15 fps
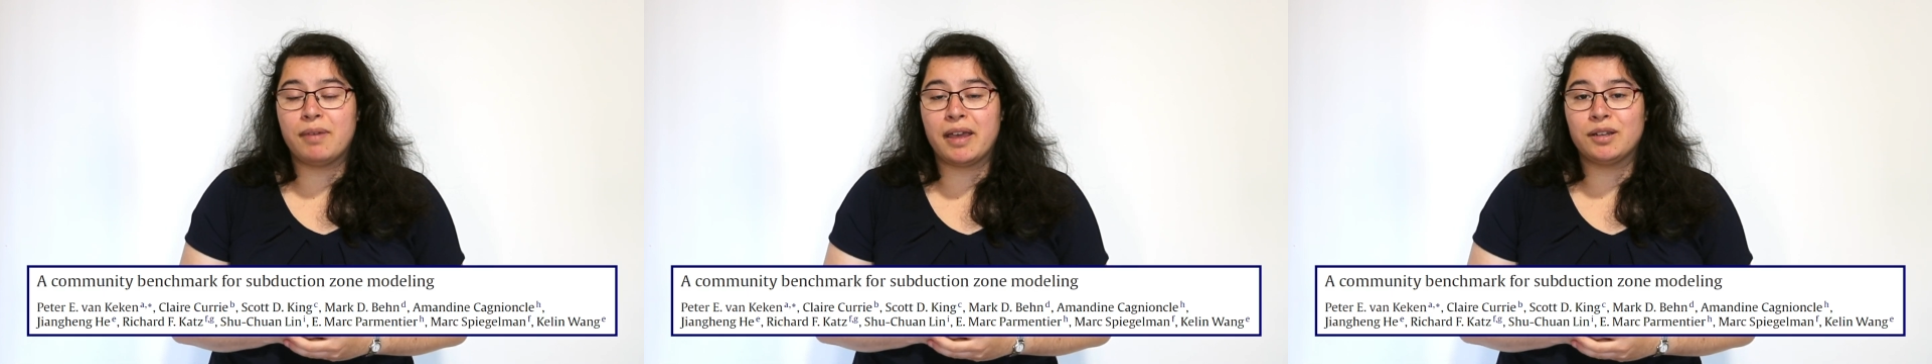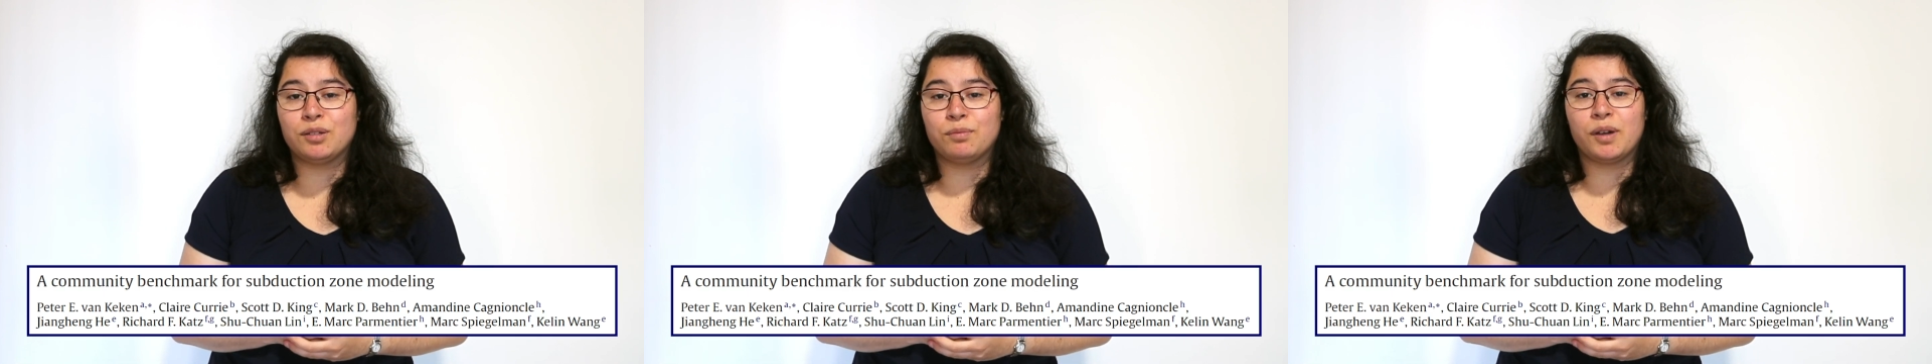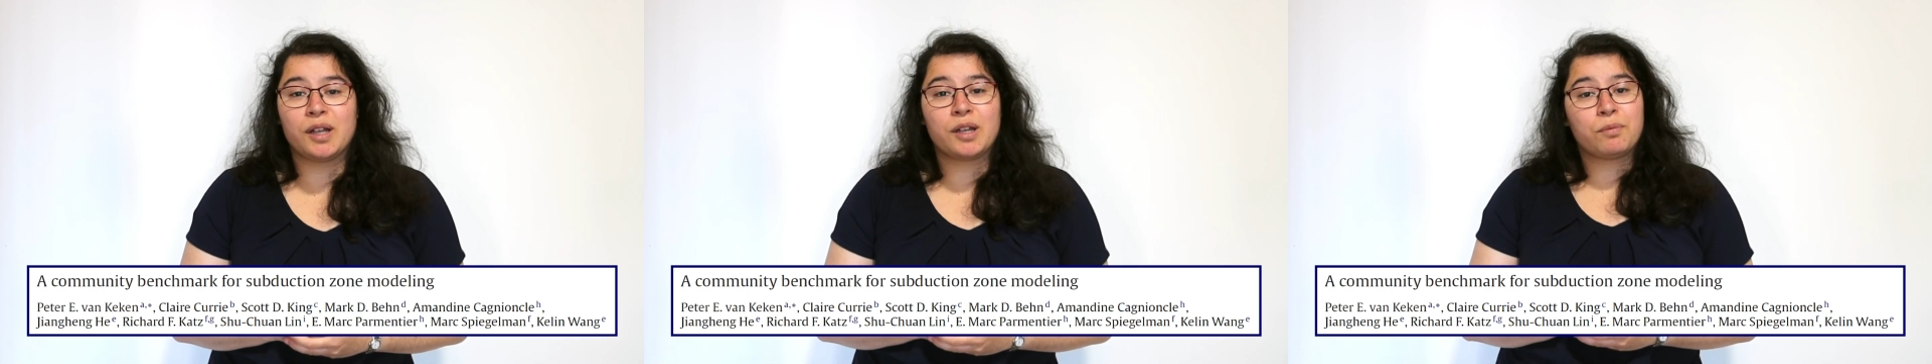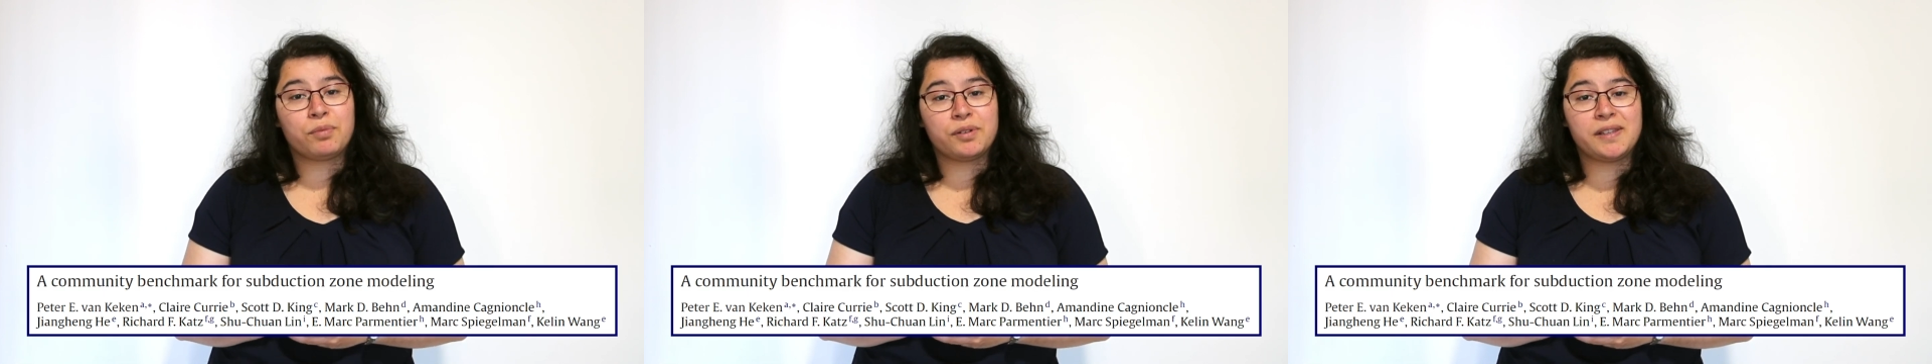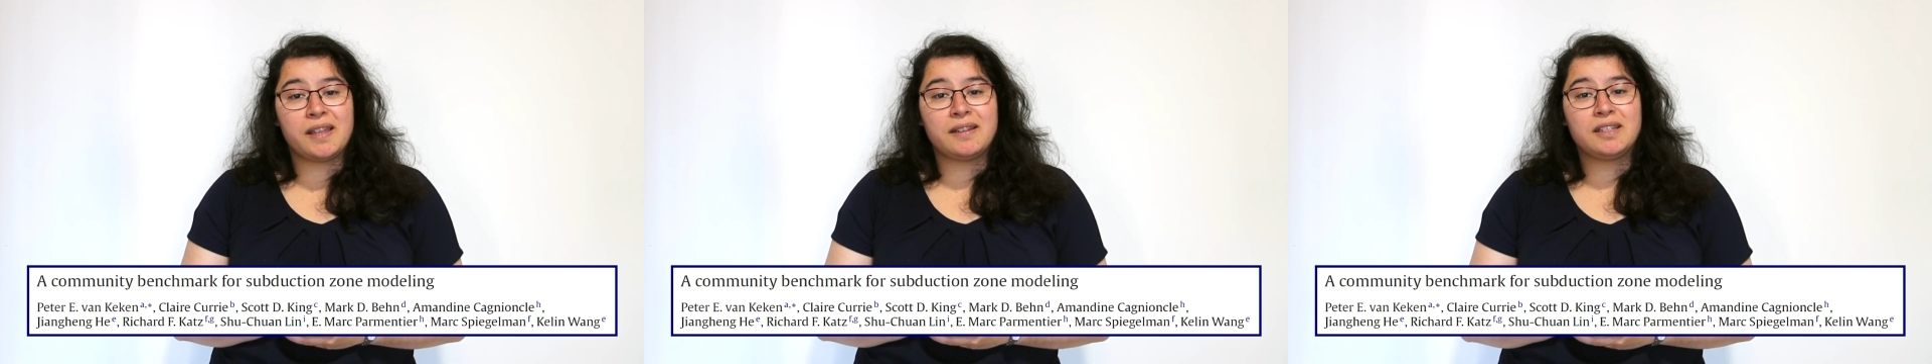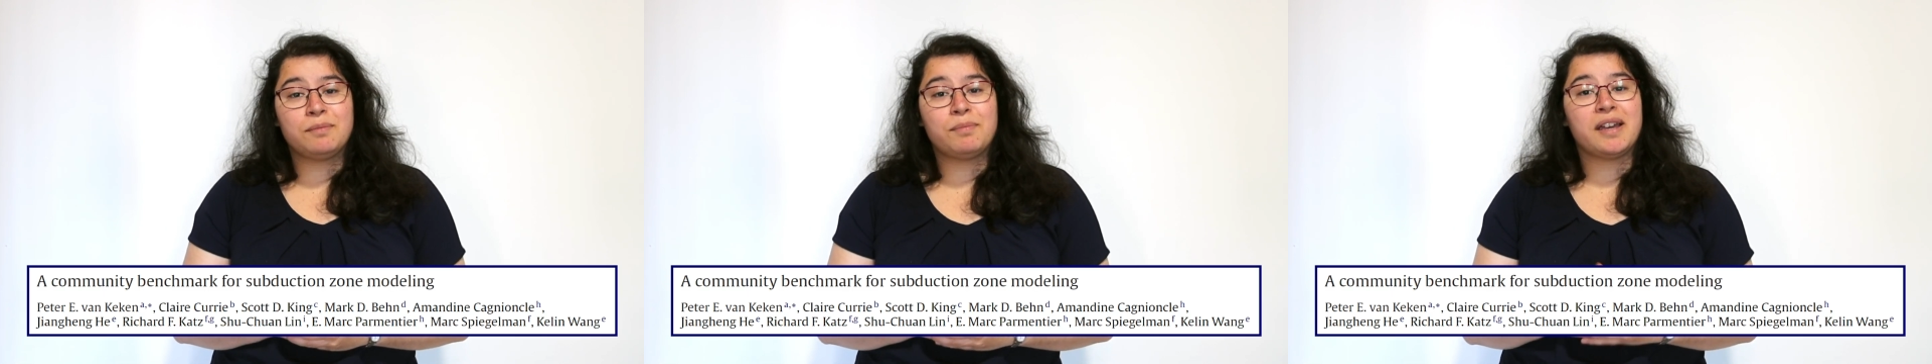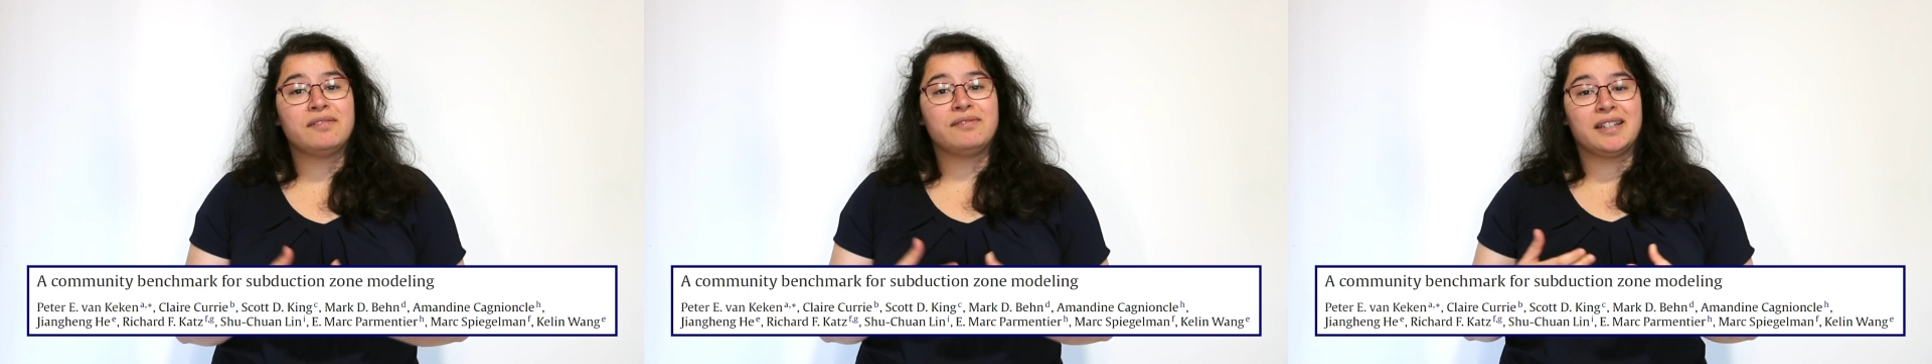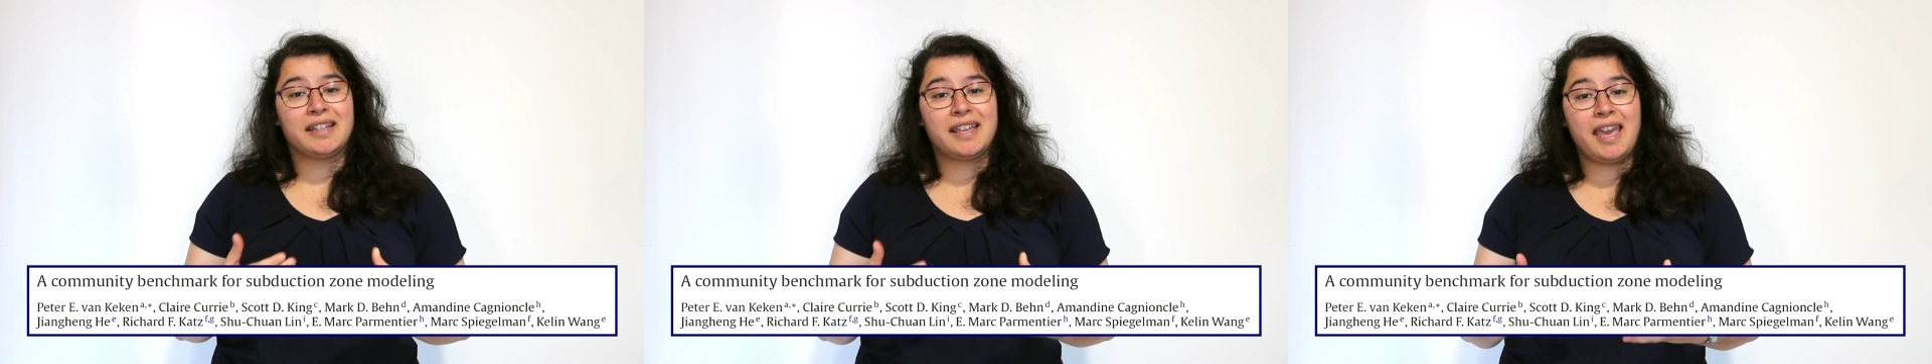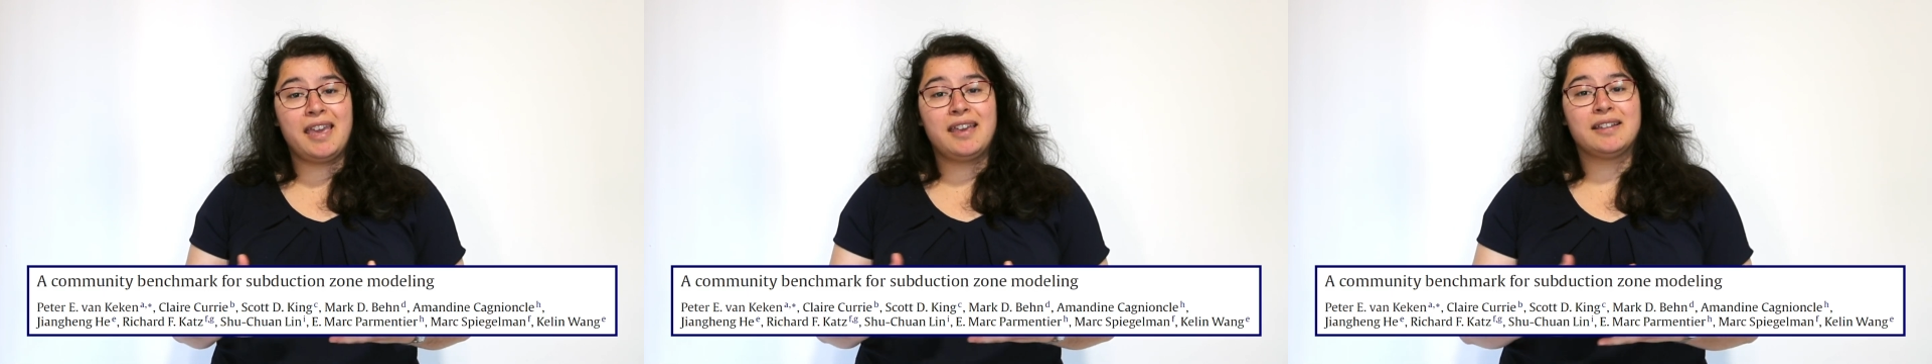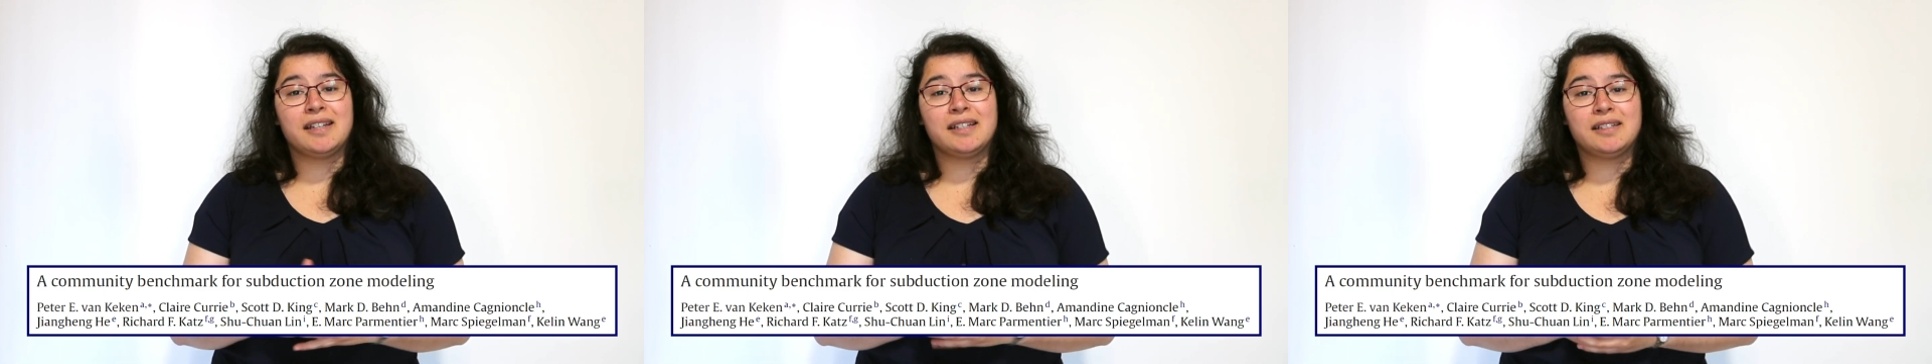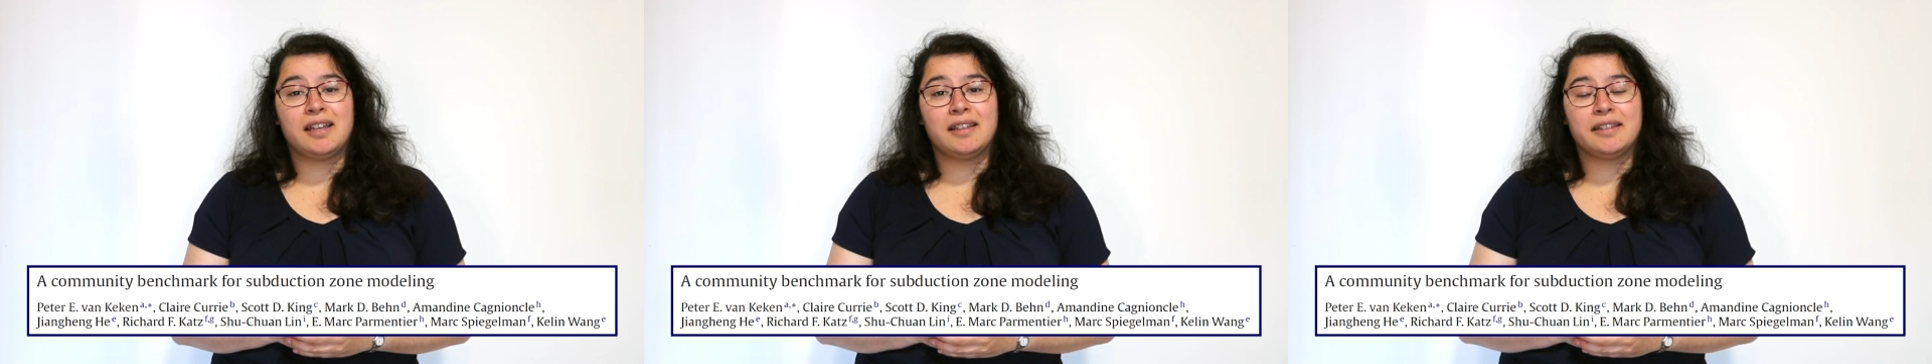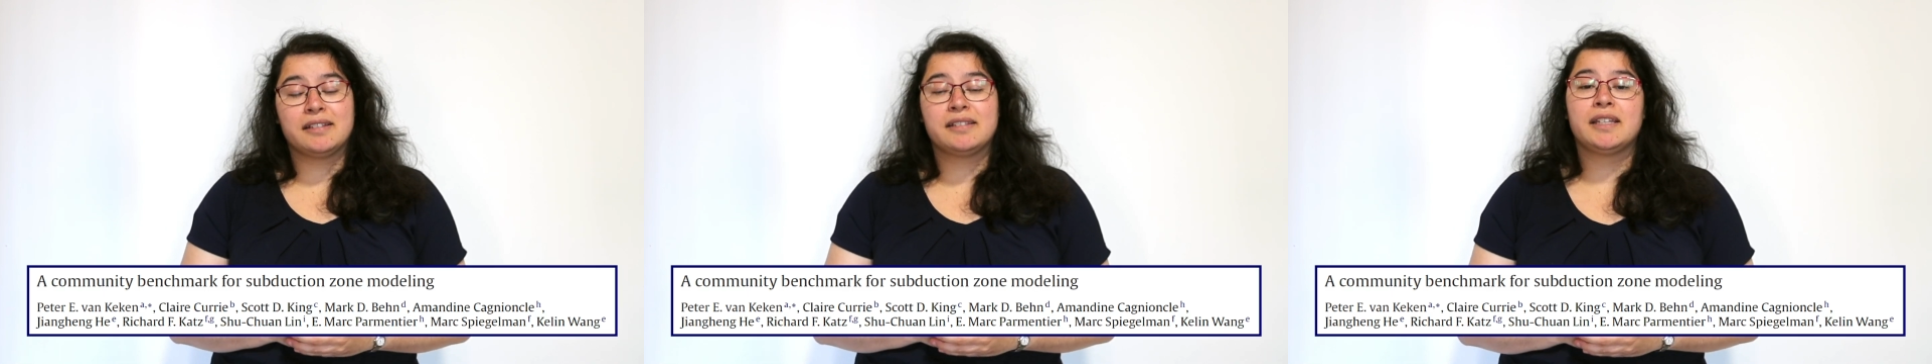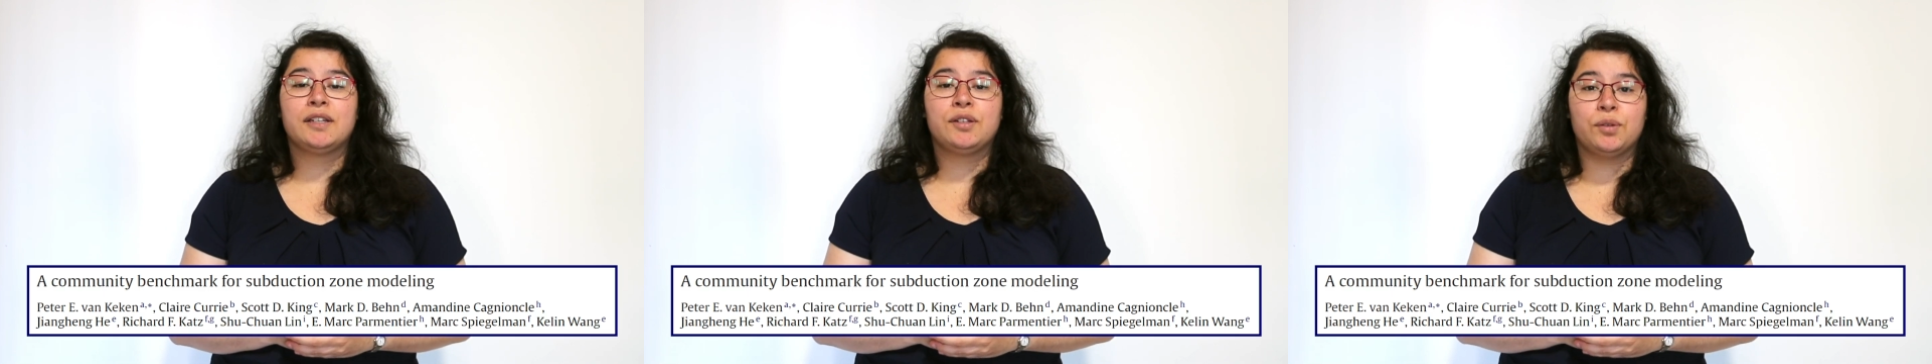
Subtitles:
benchmark presented by Van Keken and others in